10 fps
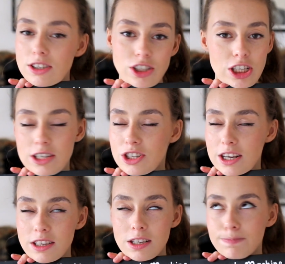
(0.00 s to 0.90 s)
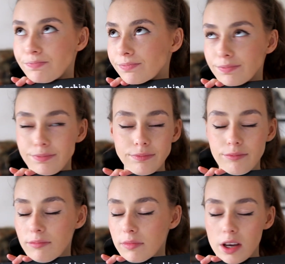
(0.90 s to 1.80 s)
She's just
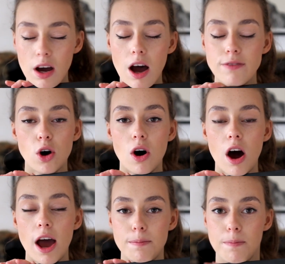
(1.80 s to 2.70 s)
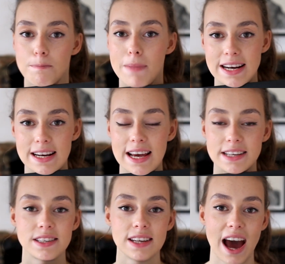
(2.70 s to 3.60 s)
I've got, I made a
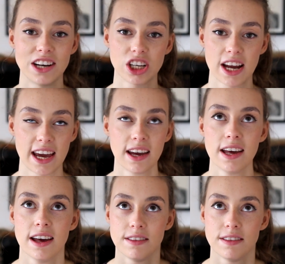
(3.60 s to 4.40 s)
list actually